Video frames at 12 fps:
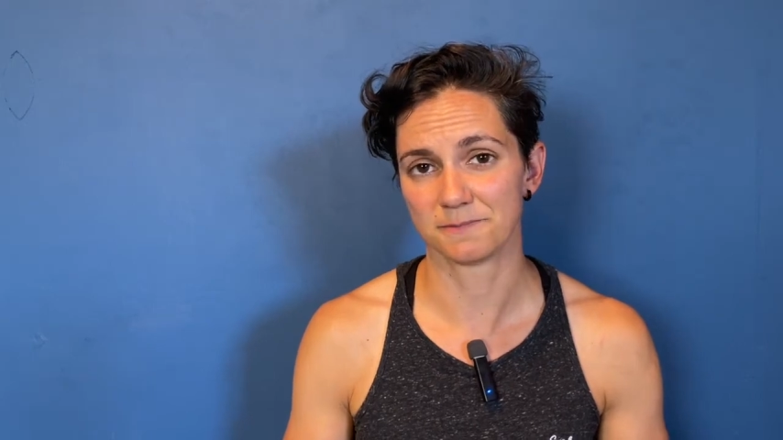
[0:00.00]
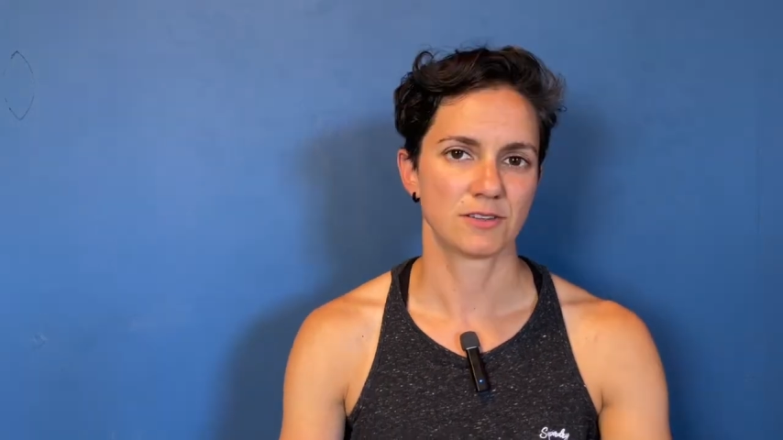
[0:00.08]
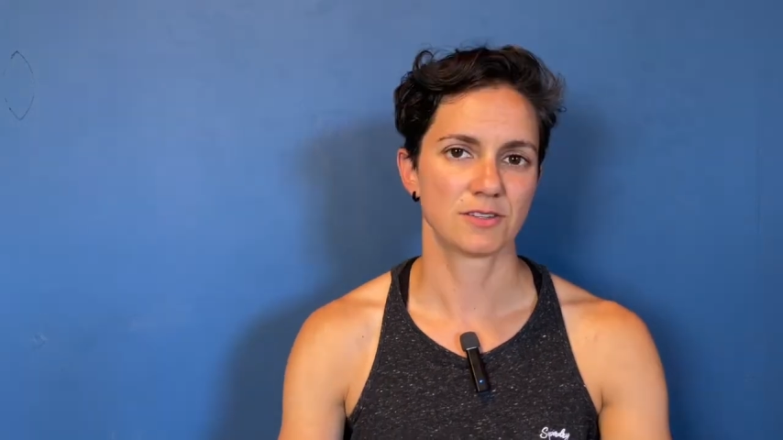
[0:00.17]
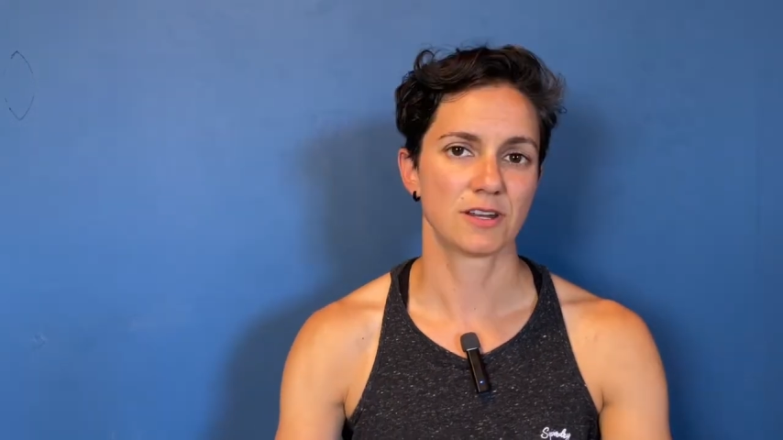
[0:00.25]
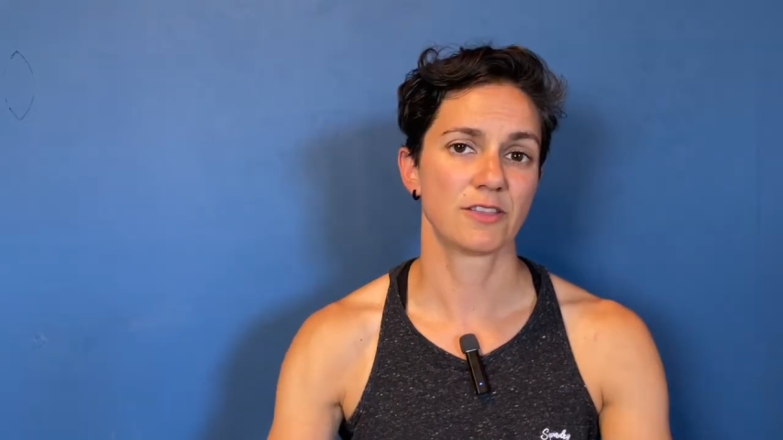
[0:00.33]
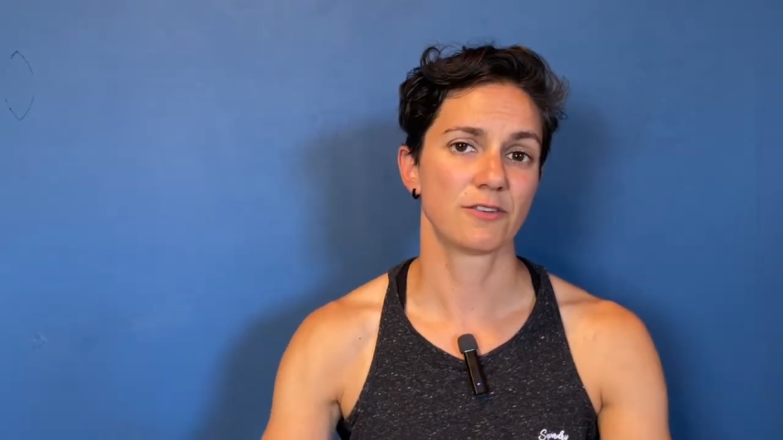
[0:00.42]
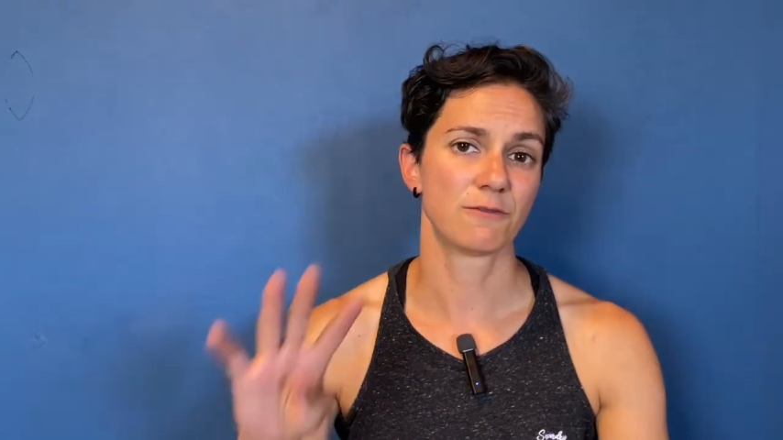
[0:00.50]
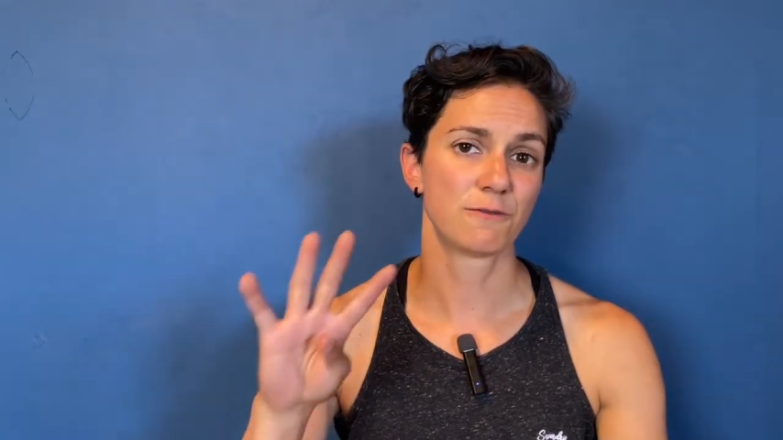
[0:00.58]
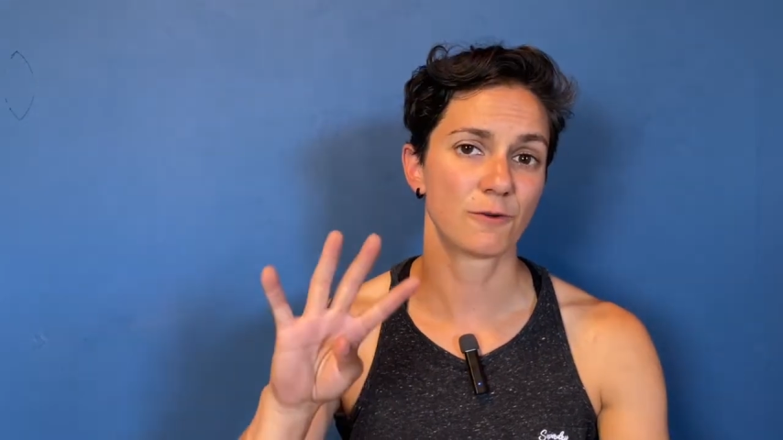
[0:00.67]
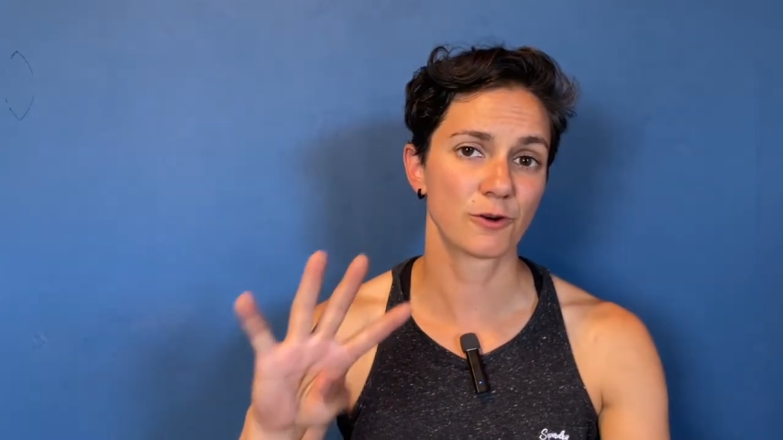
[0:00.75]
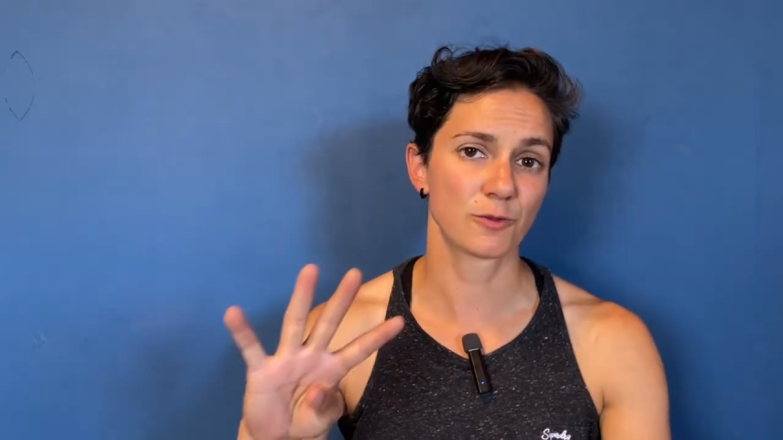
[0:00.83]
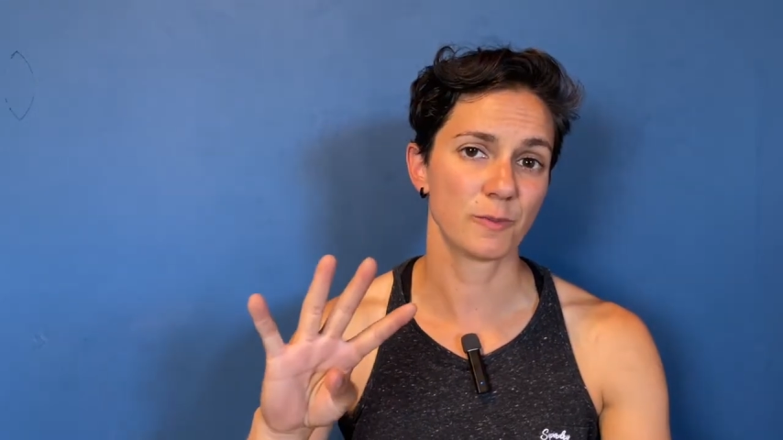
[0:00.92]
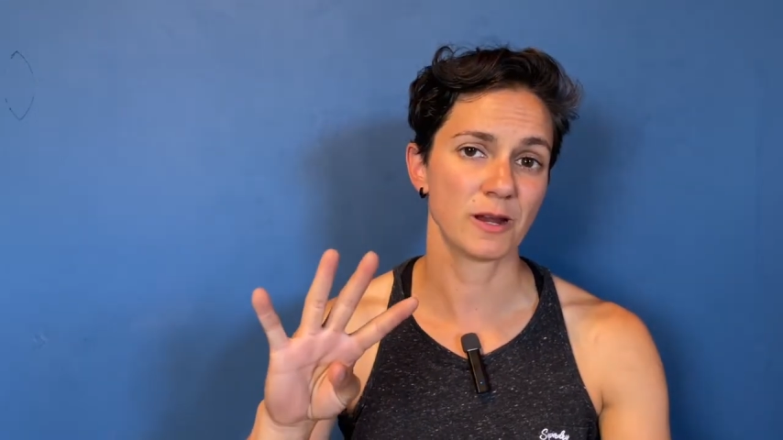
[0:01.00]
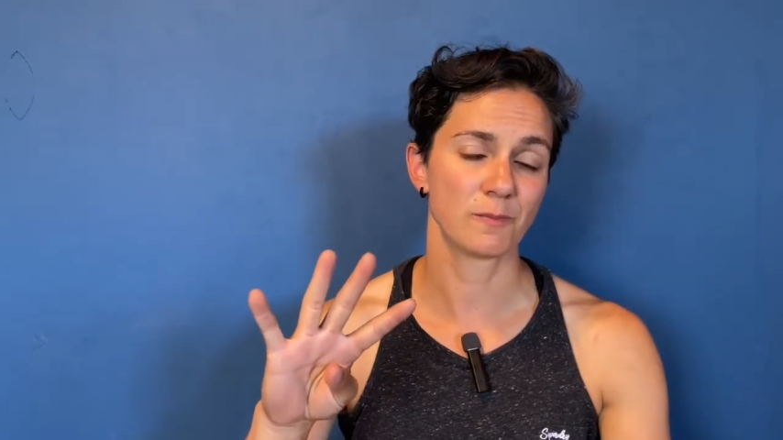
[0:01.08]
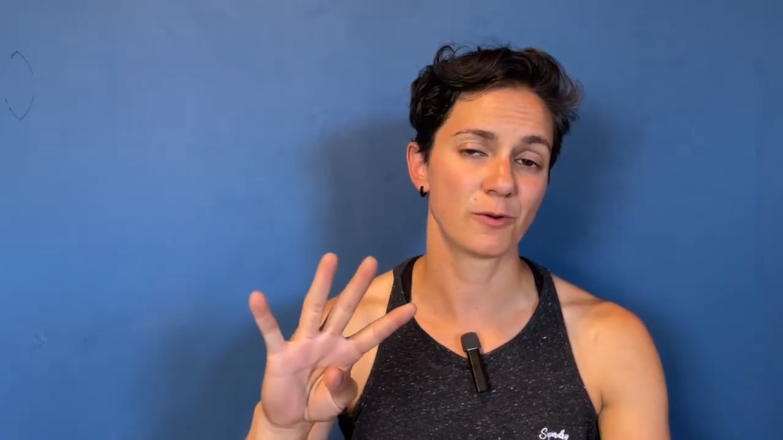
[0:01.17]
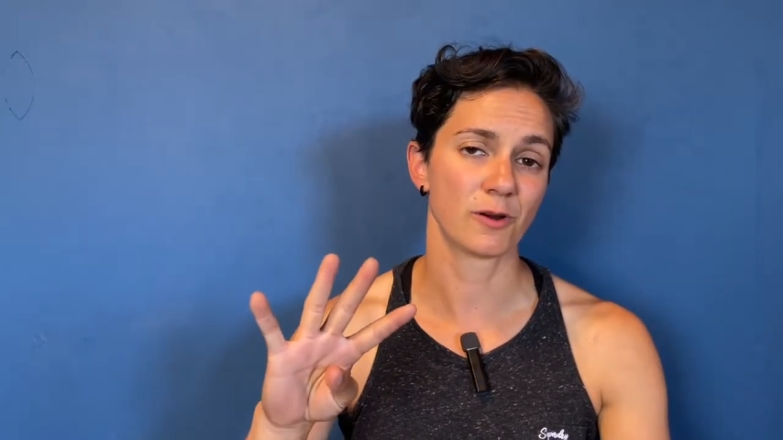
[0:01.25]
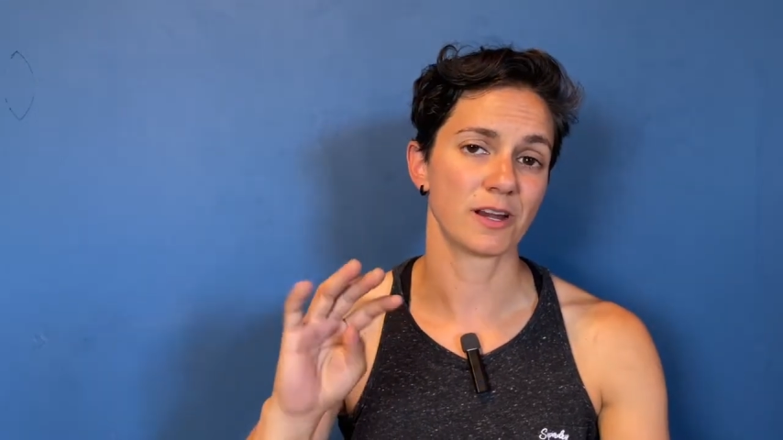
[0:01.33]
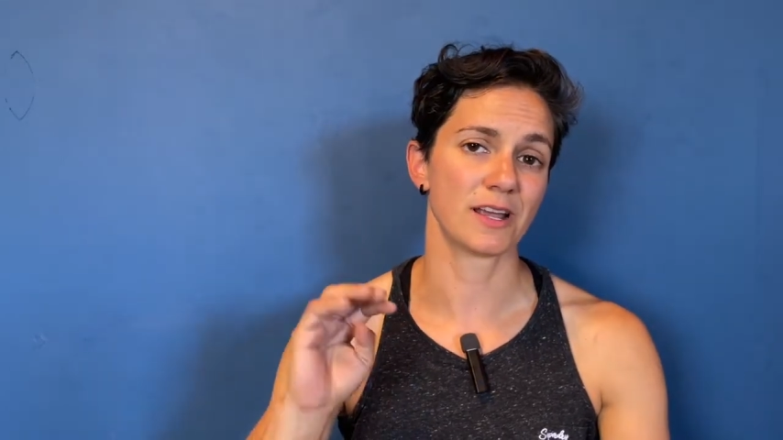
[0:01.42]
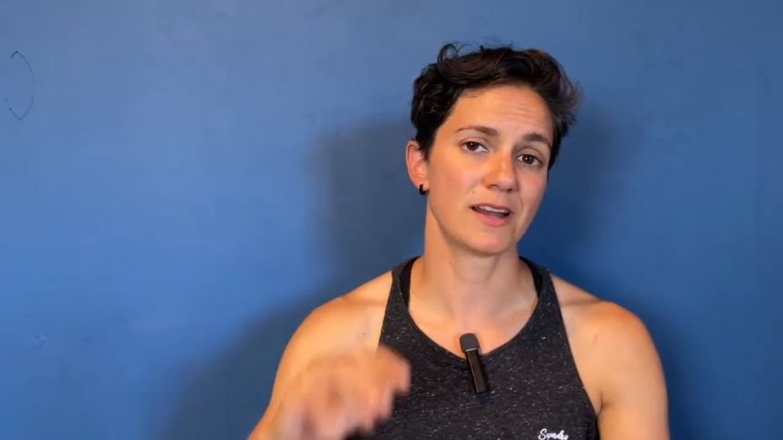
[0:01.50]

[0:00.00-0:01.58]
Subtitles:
So now the fourth pain point